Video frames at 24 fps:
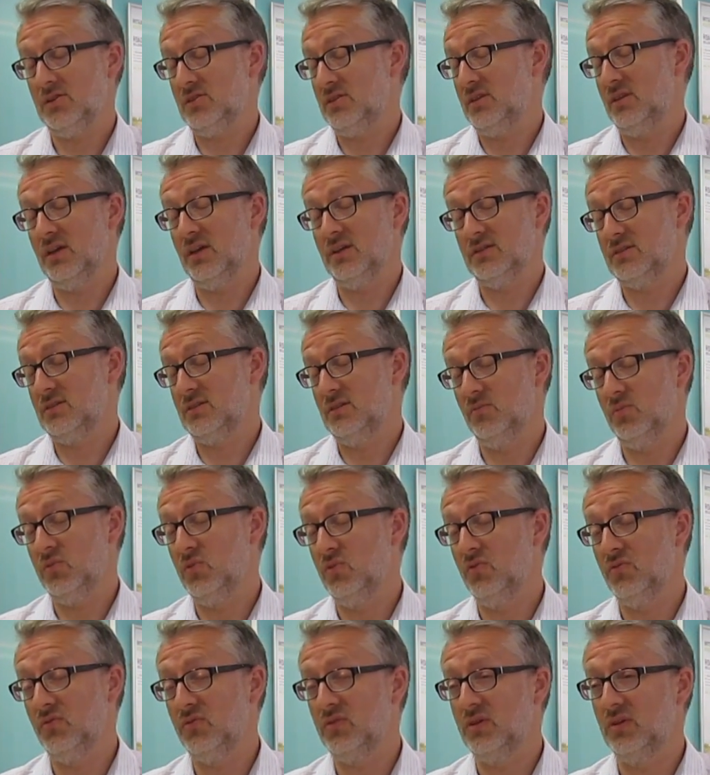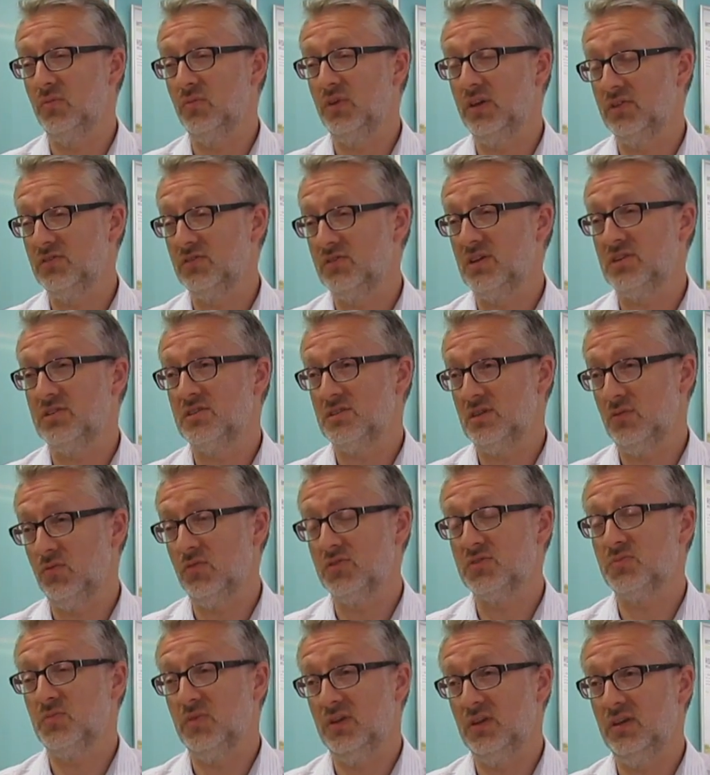Actually, that's an important thing. We can check to
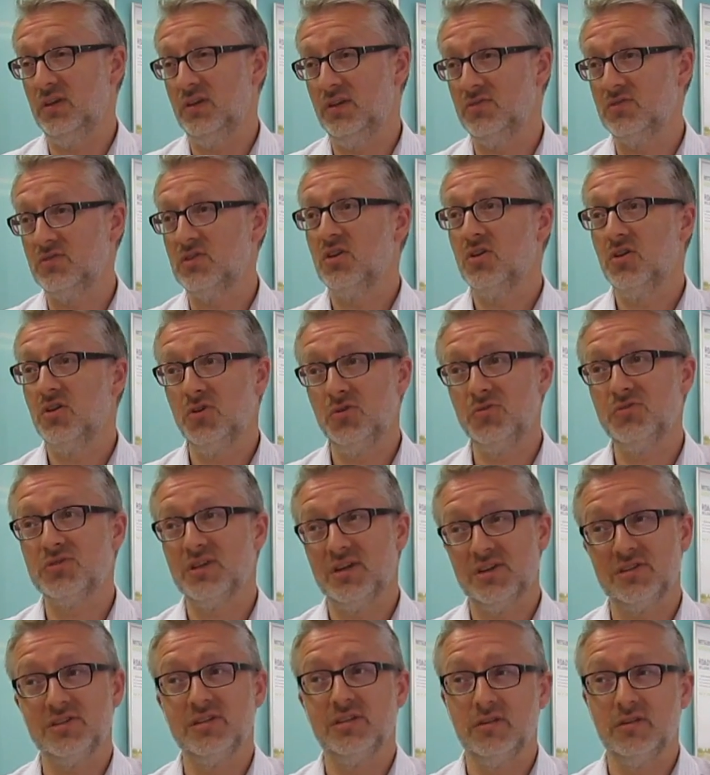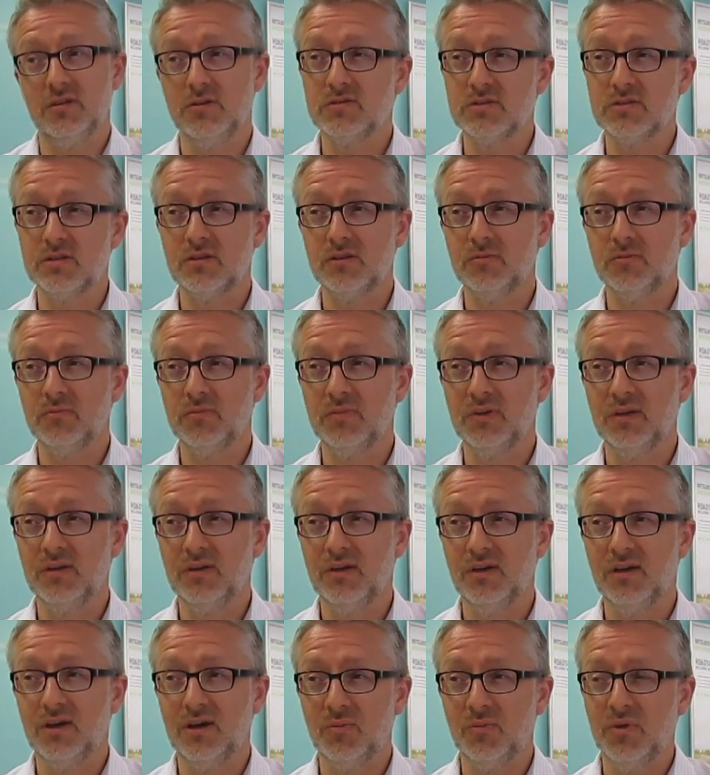see what's being used, who's actually using them,
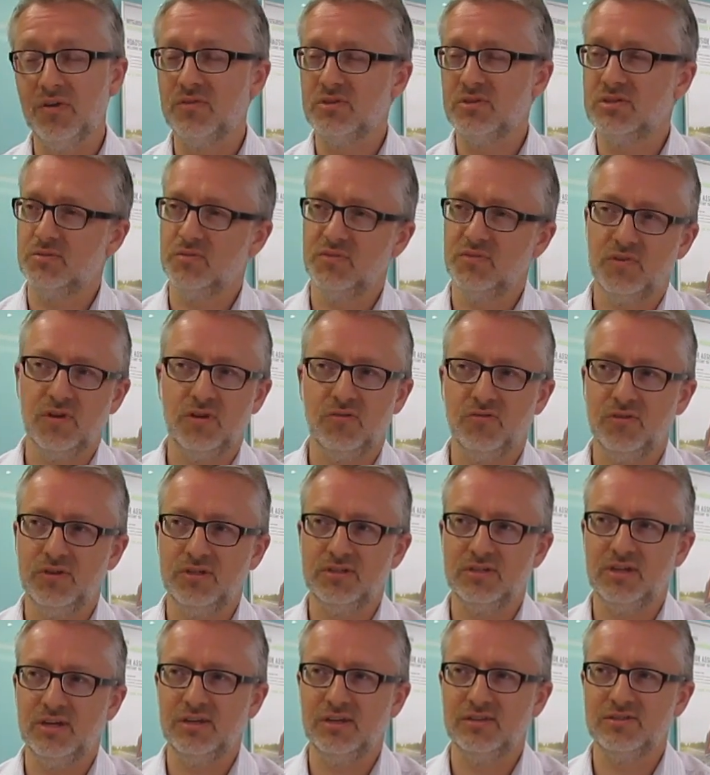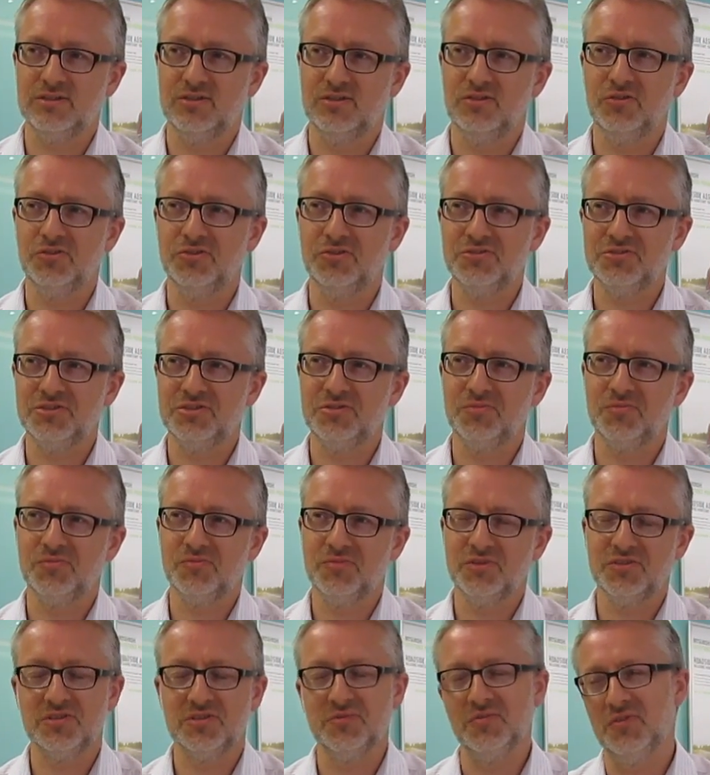and whether some of our retailers are not using
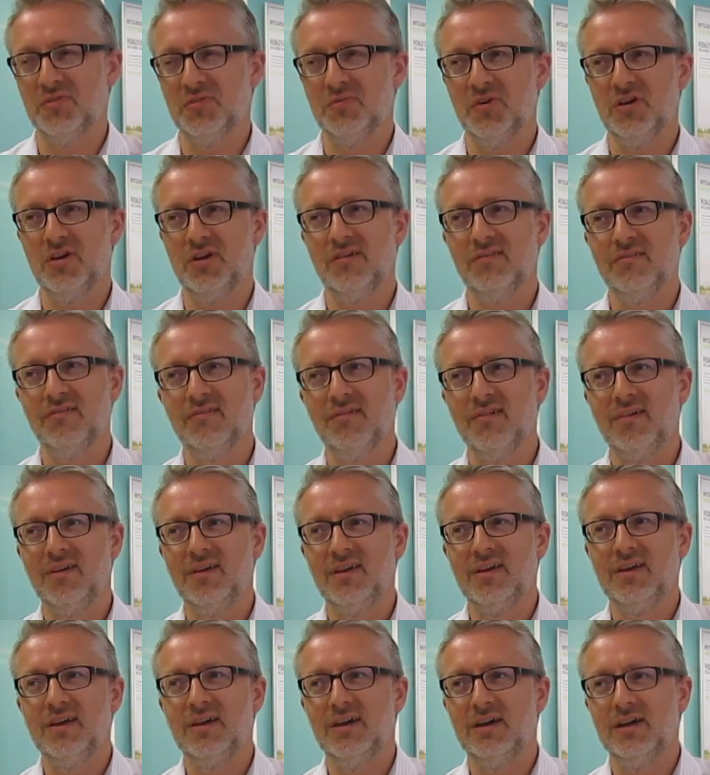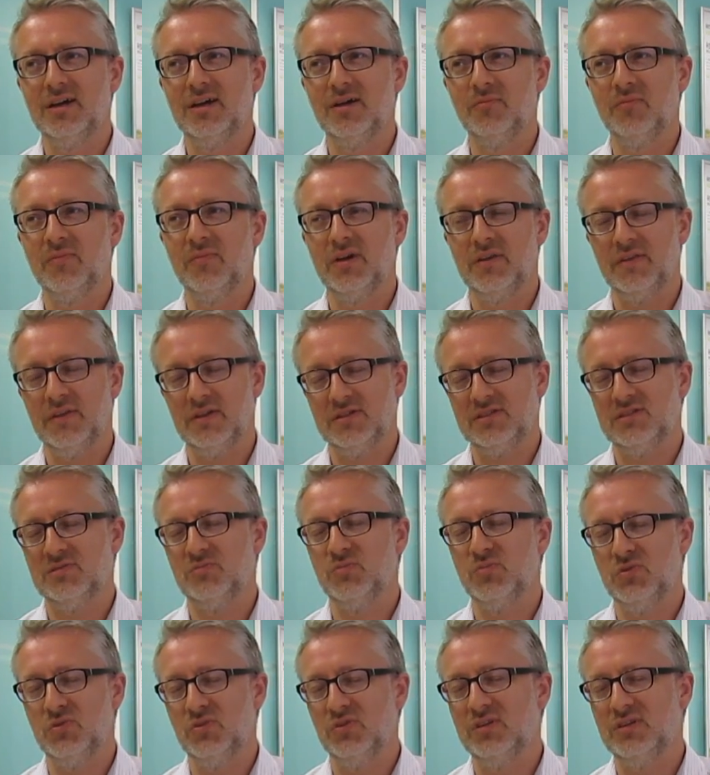them and some of them are. And
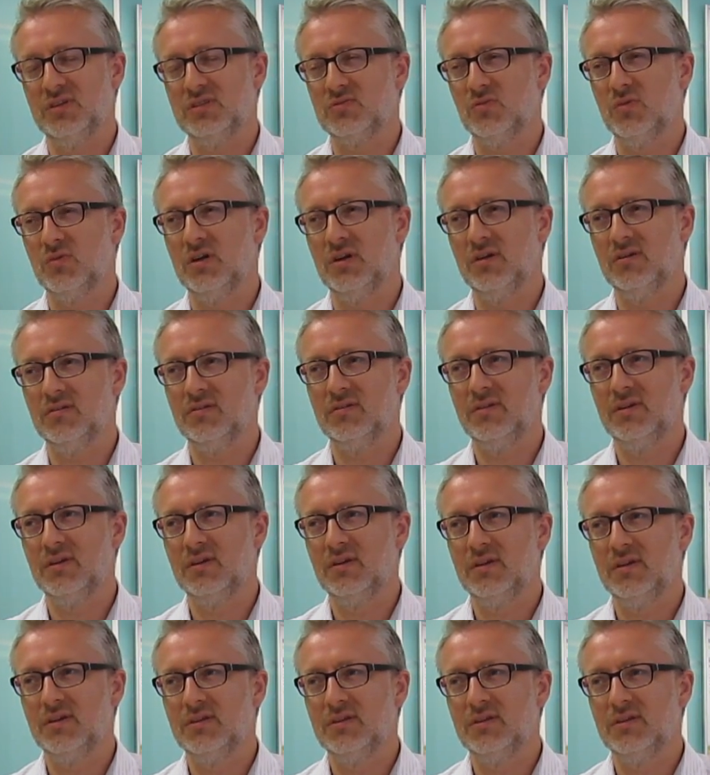that's important as well.